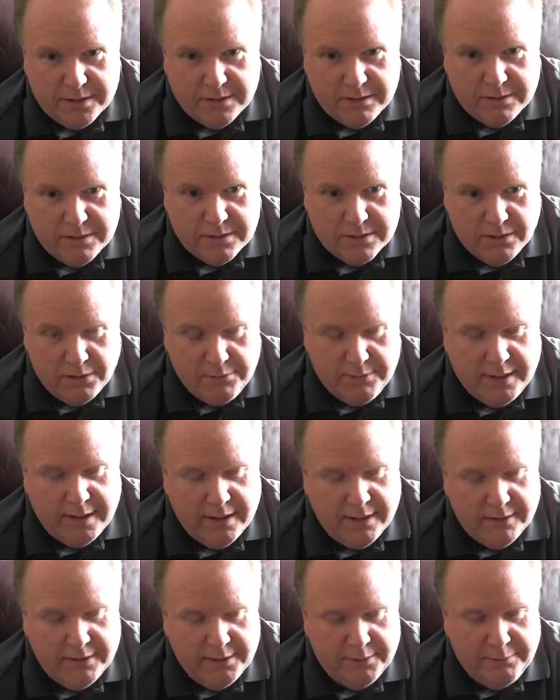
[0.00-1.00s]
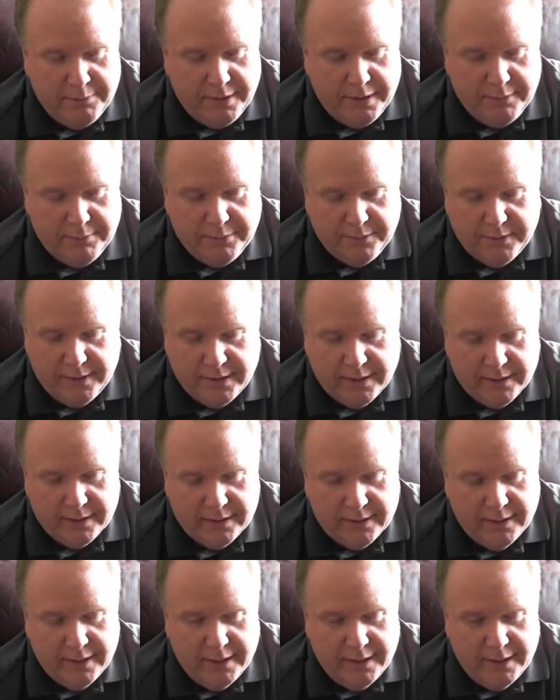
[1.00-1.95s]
and there's so many good people in it.